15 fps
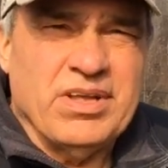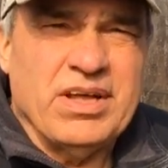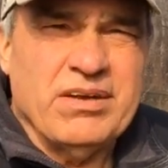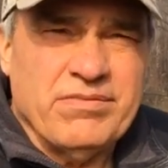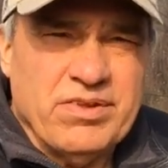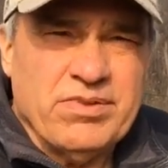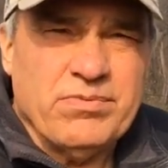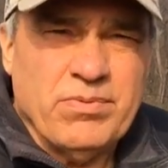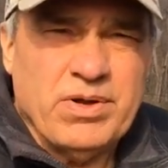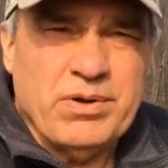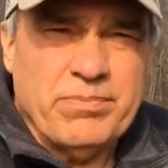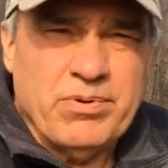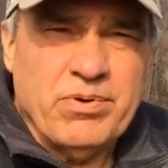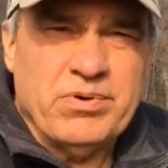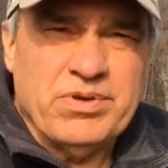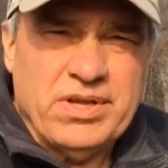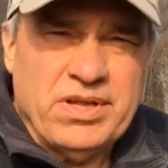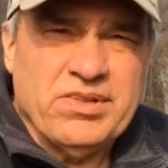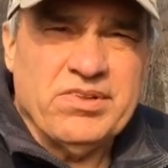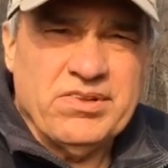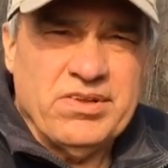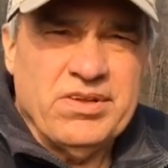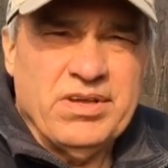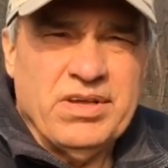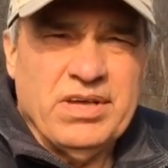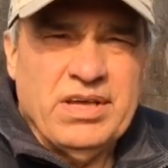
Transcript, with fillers: lot of us want to protest